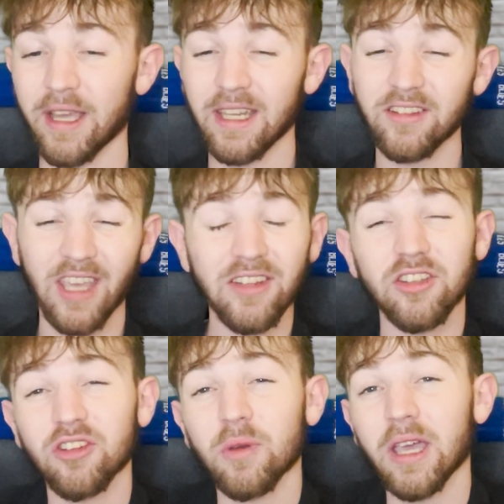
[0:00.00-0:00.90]
And they tend
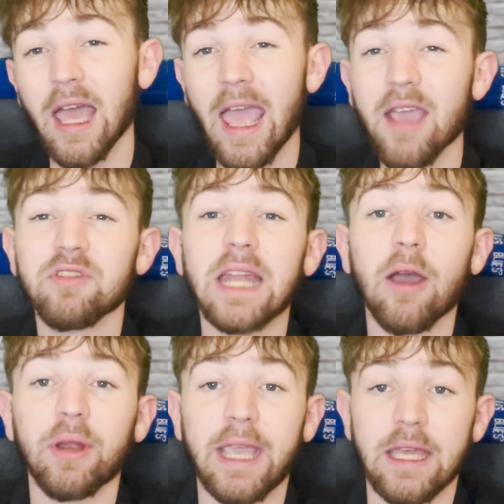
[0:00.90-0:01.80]
to do it every
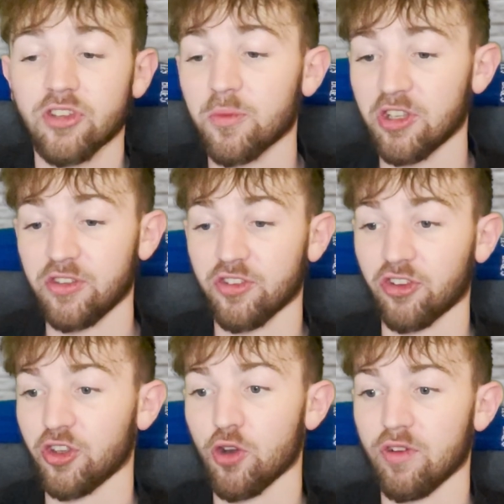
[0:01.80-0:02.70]
now and again. Some seasons they
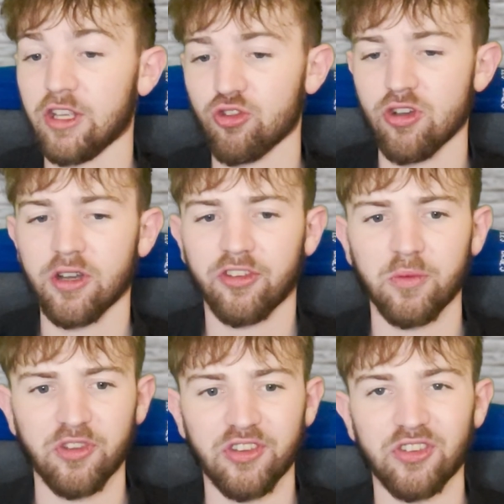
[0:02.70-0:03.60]
start really strong,
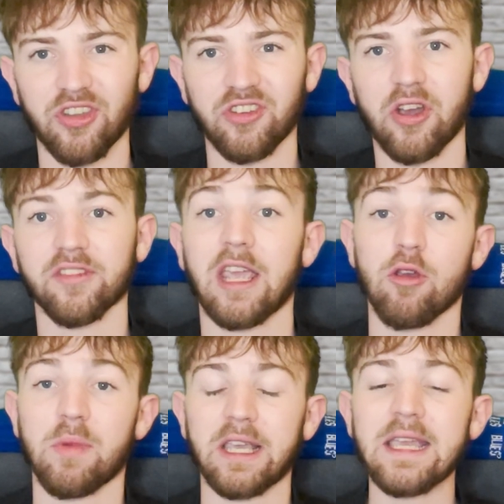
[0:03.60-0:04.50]
some seasons they start
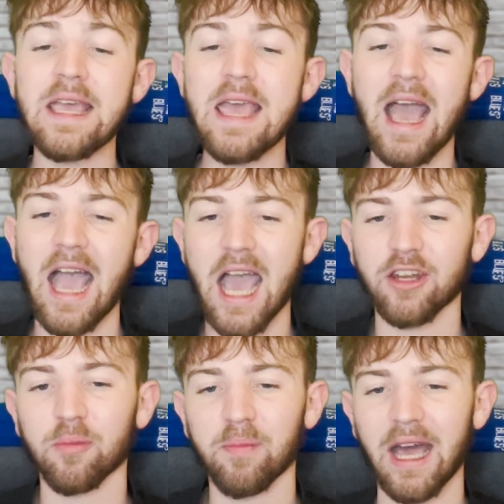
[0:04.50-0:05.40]
terribly.
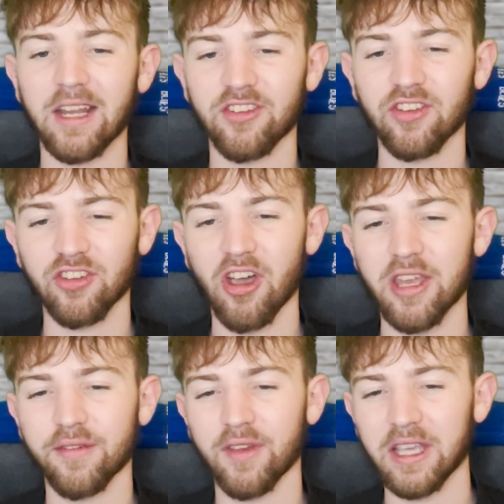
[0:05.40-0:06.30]
And on Palace's
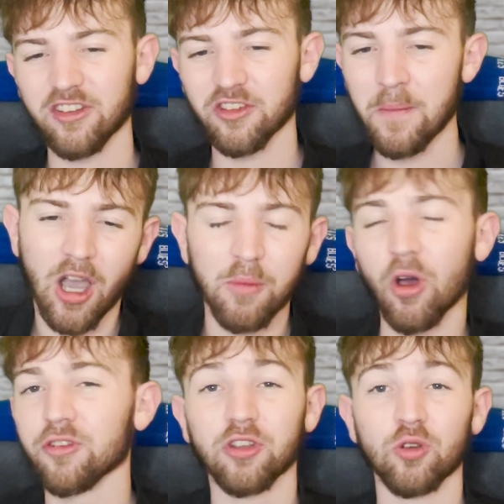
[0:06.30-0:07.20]
side of things, I'm
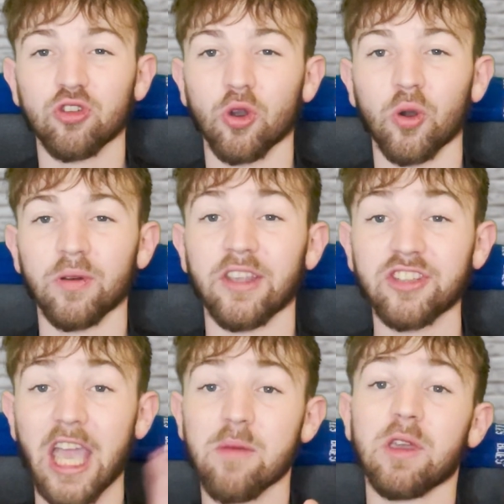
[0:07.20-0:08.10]
not too sure. It's
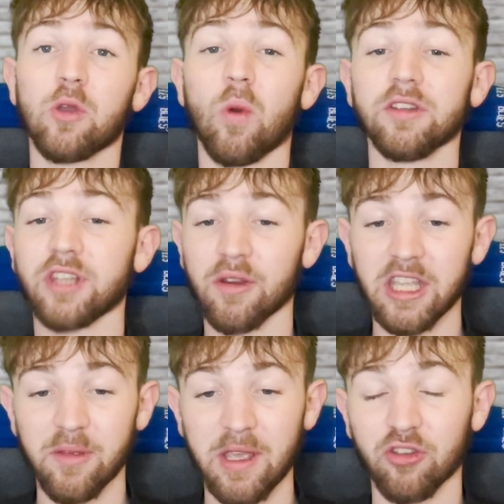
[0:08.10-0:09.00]
game week one. Don't
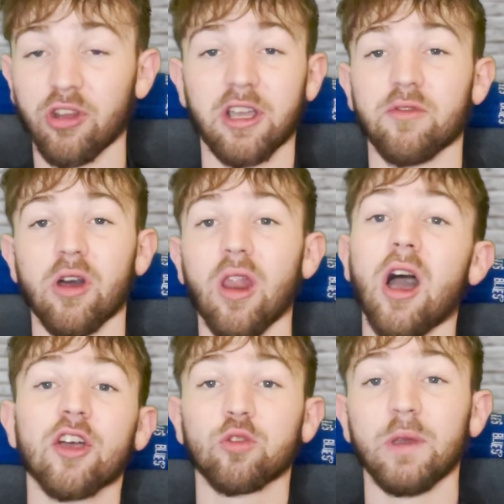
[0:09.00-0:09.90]
eat me. It's not like I've got
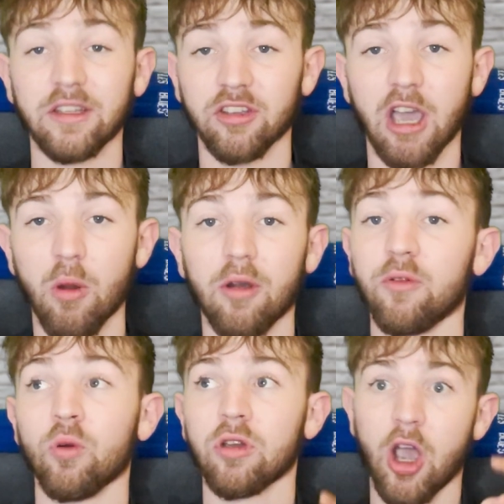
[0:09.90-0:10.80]
last week to go
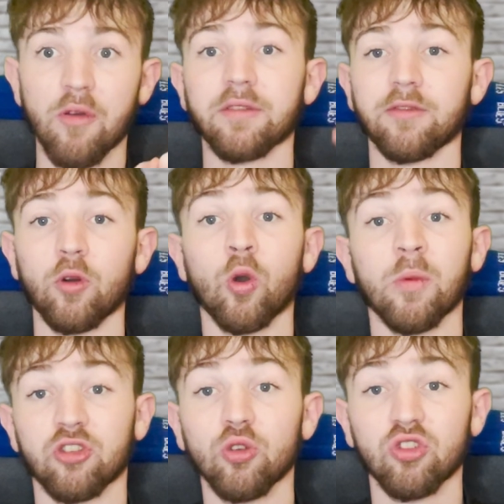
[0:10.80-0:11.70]
off or current form,
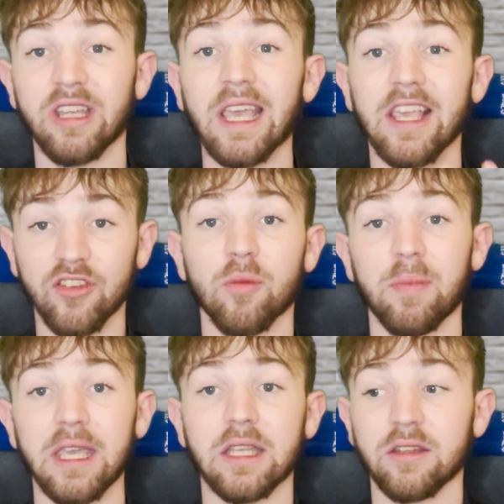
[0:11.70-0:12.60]
which usually is a
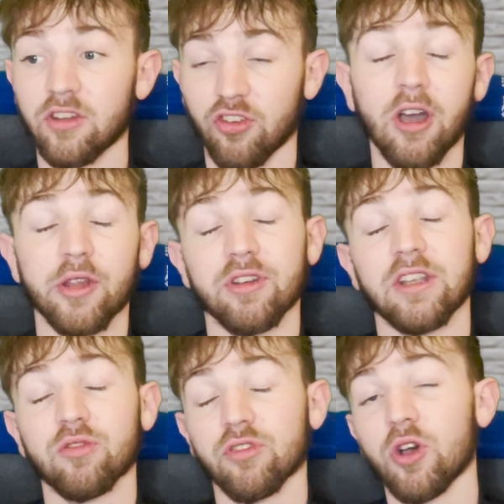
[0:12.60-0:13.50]
big decider in
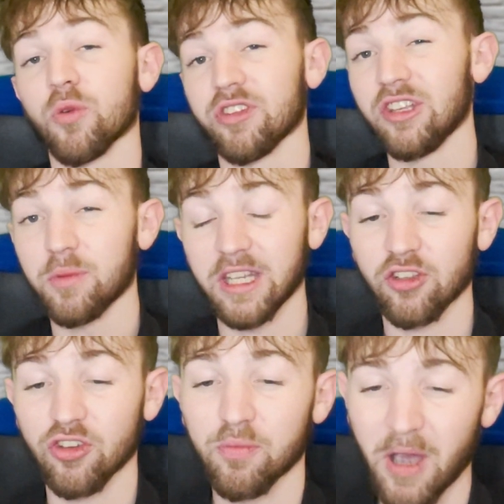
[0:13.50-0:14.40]
these results and these
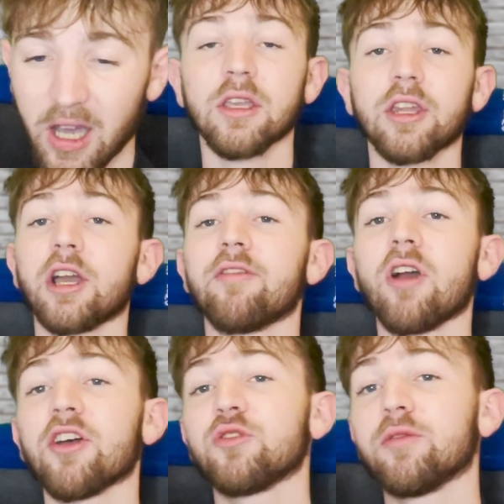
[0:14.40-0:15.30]
predictions. But I'm going to go
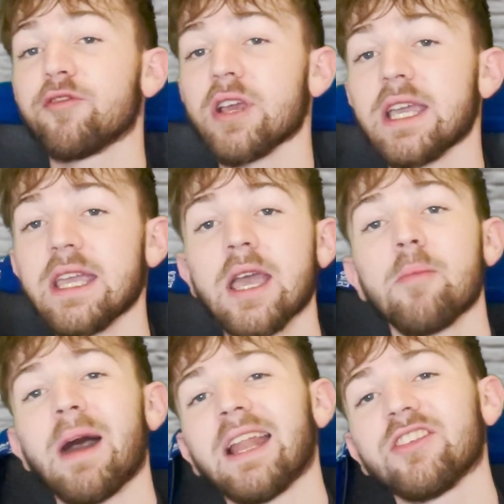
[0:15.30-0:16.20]
for Arsenal 3,
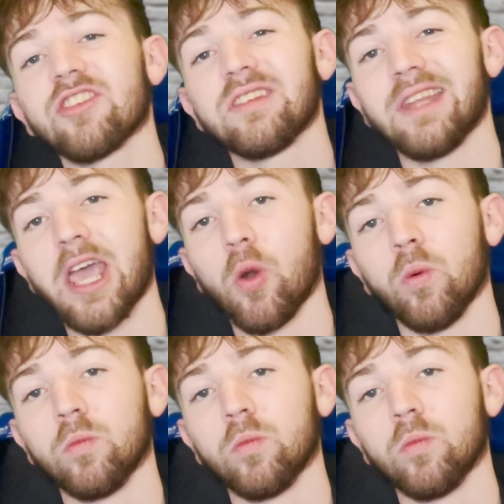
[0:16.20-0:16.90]
Palace nil.